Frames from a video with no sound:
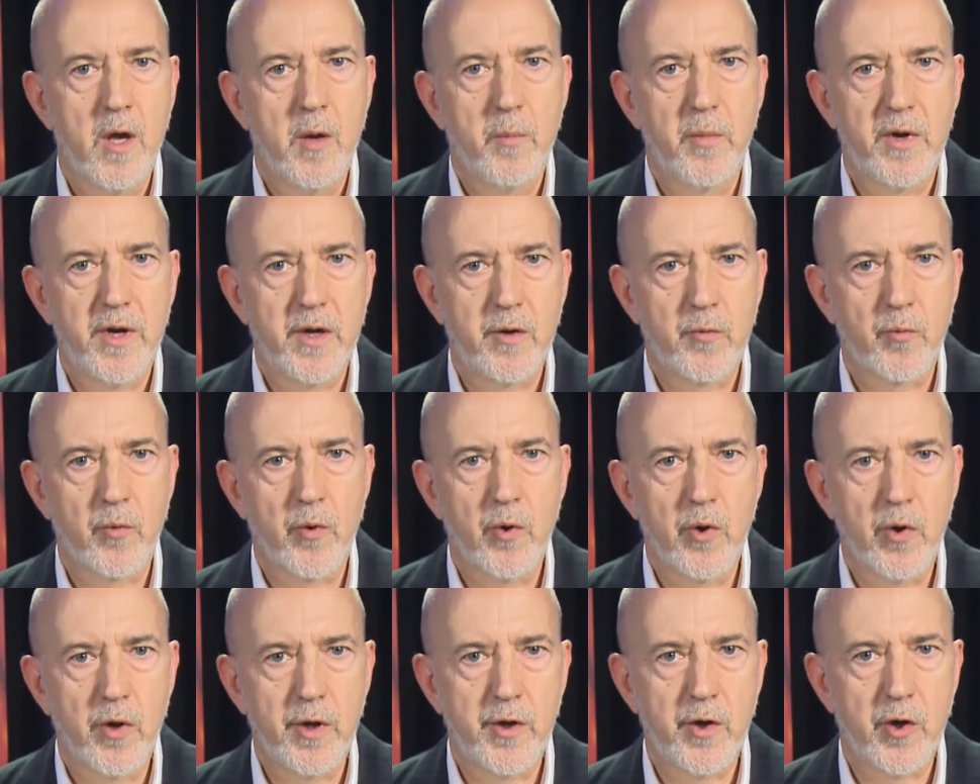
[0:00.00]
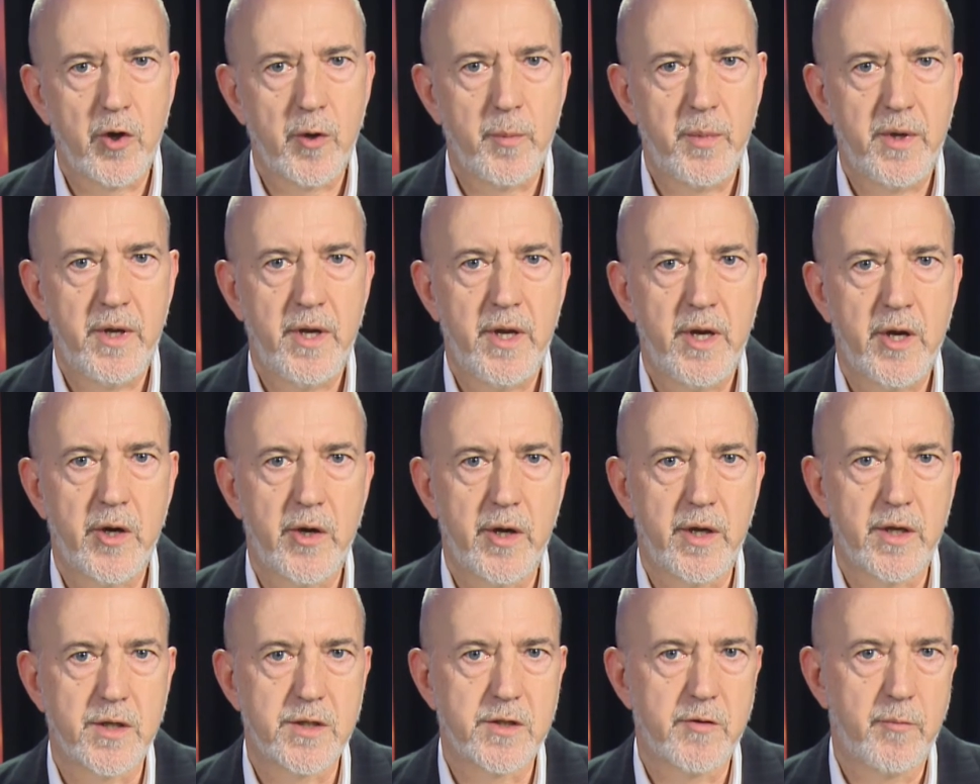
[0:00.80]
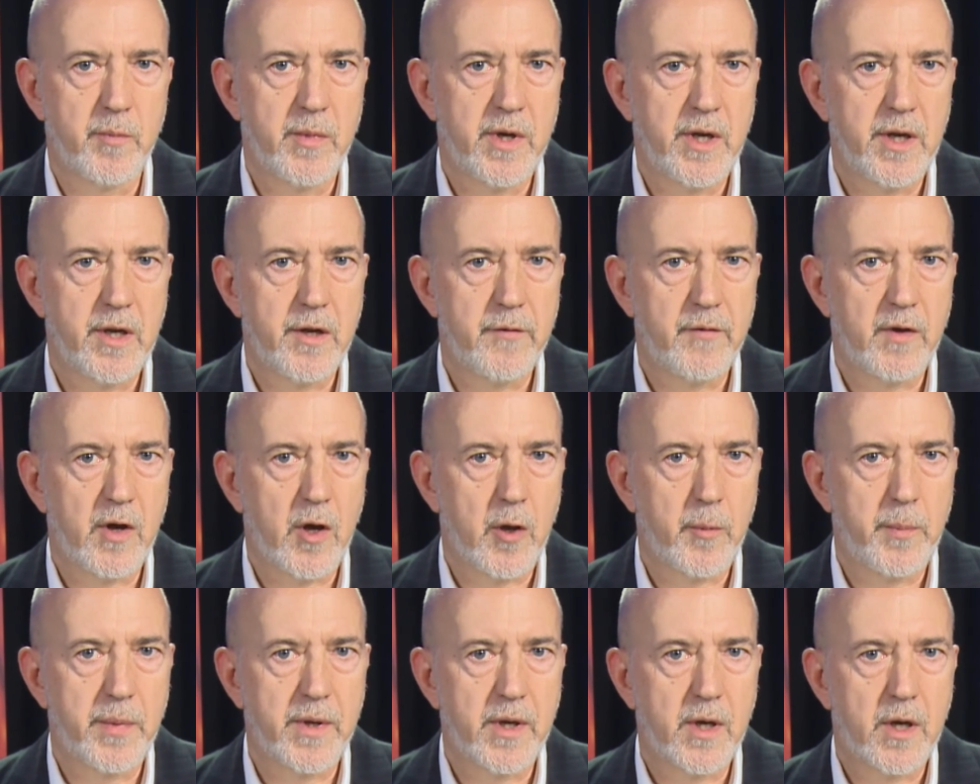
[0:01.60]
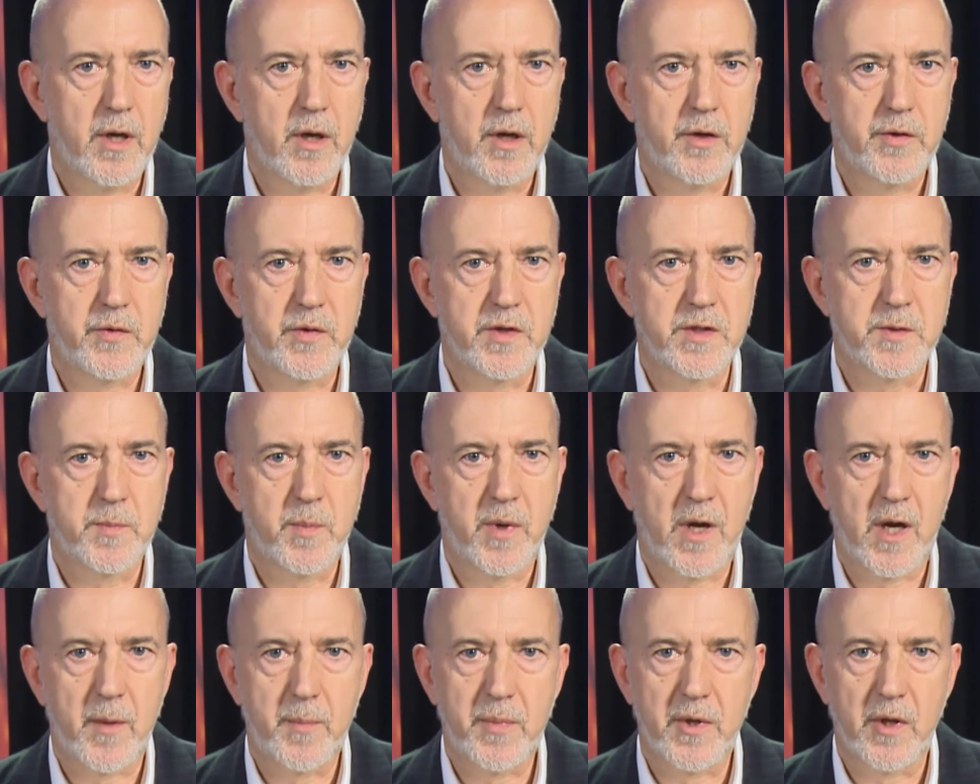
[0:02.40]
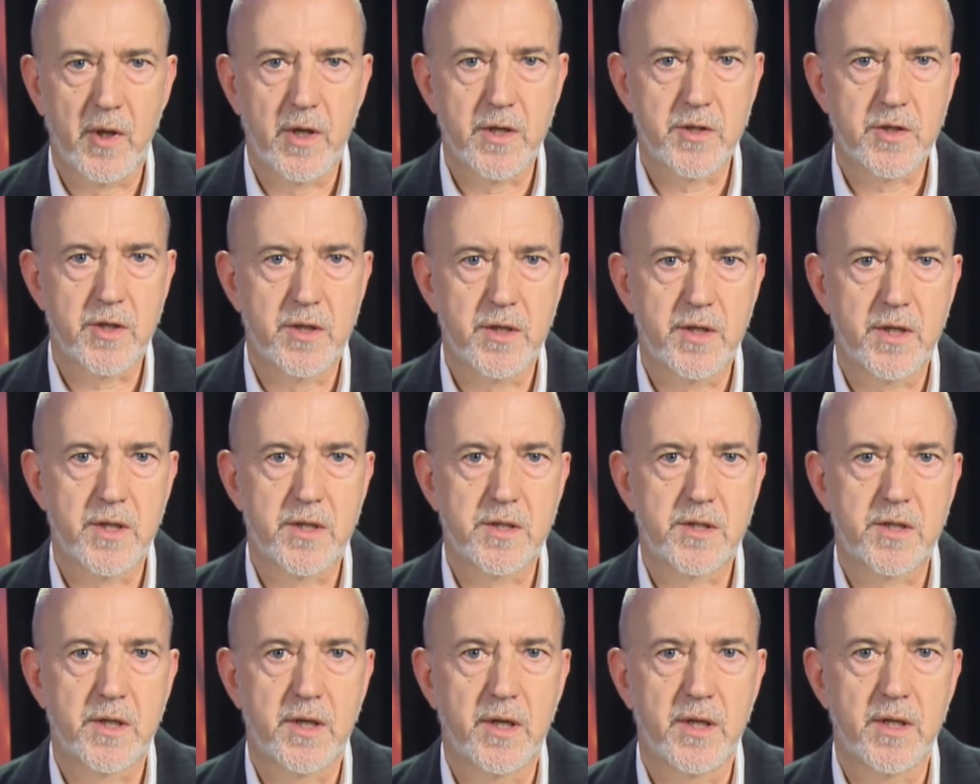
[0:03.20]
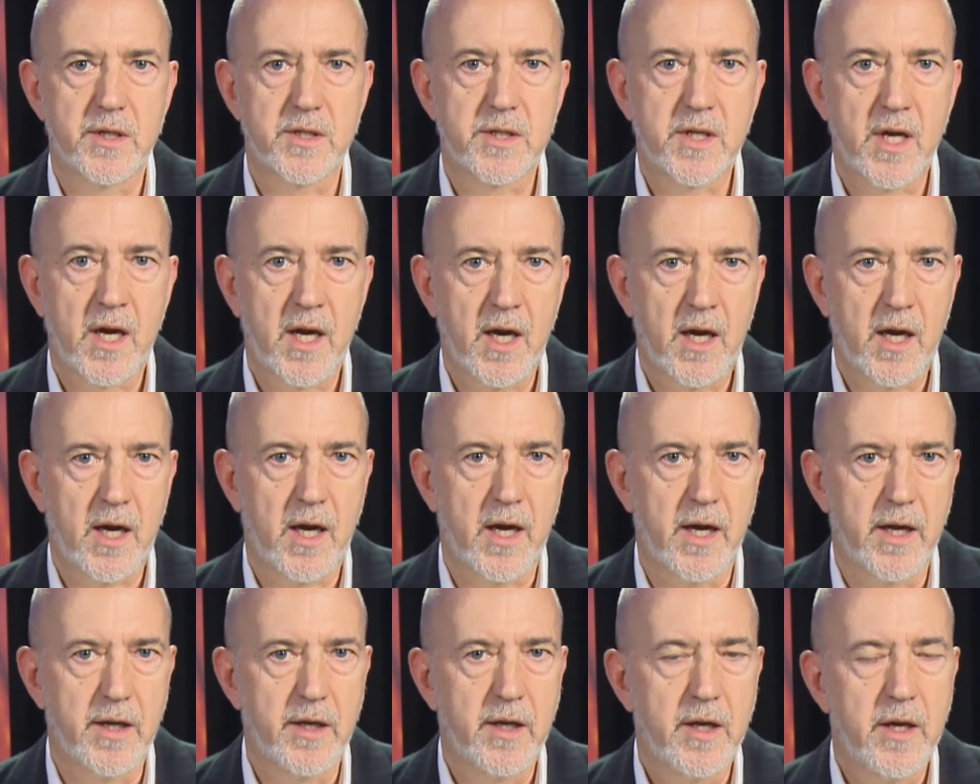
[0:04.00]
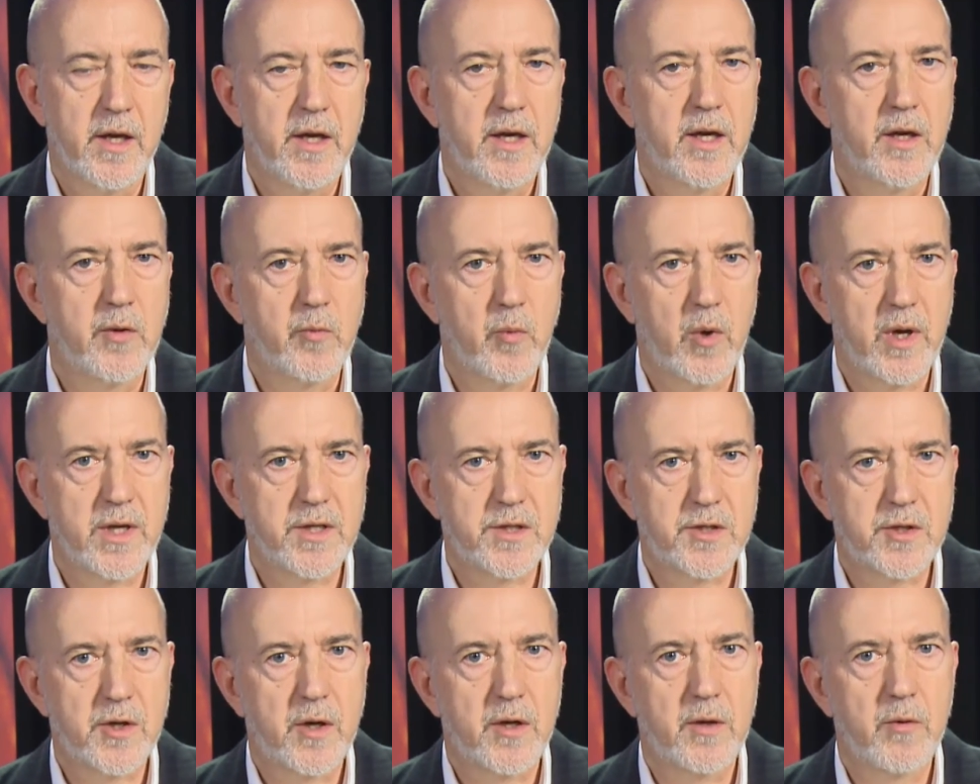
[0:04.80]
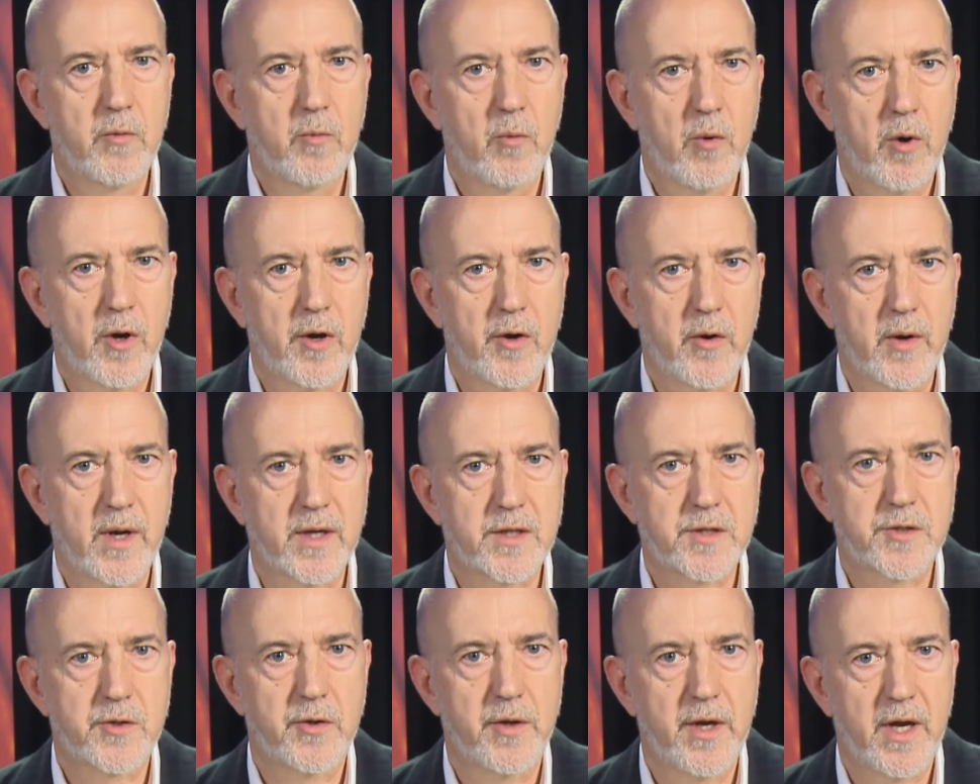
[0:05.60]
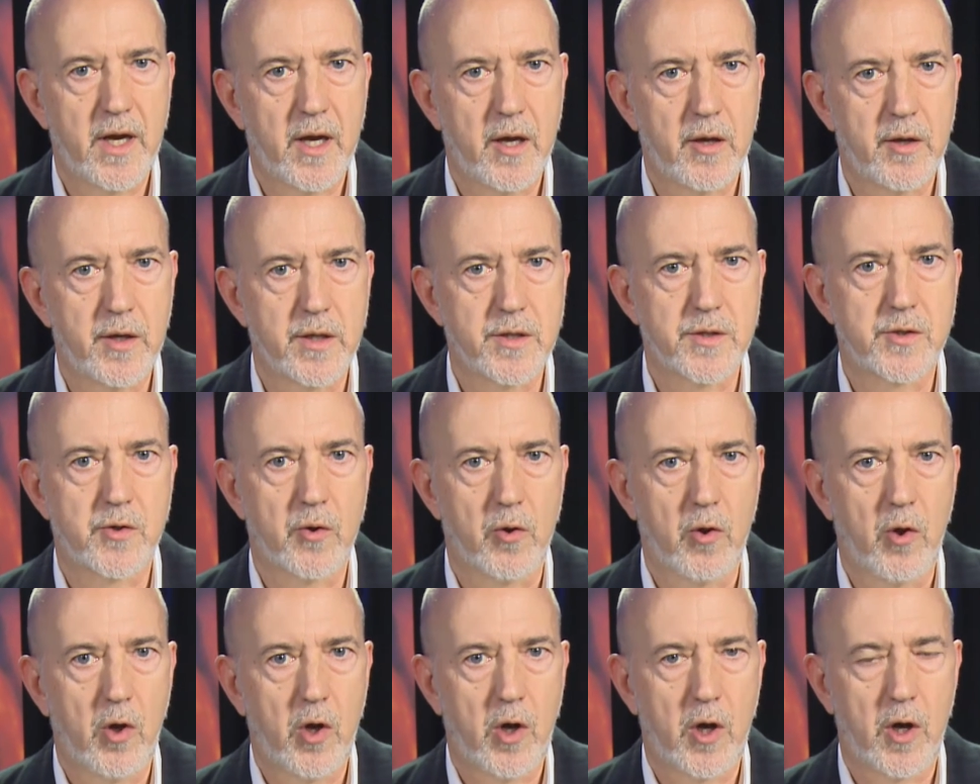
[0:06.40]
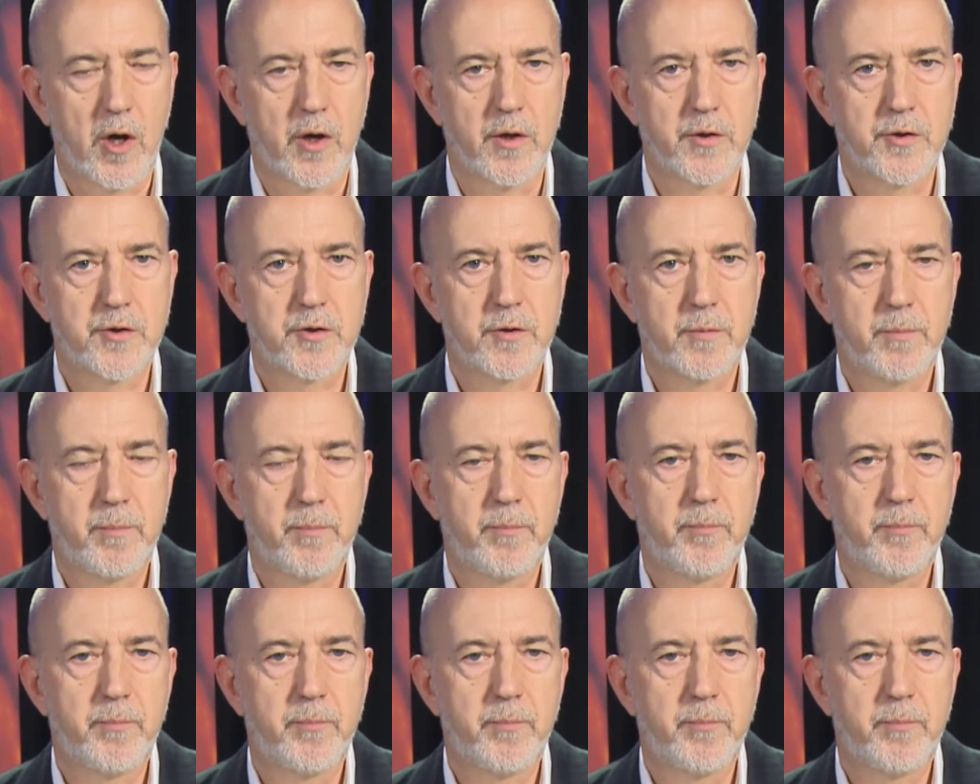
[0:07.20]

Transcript: But in rural and urban areas of many developing countries, population density is high and wastewater externalities are large.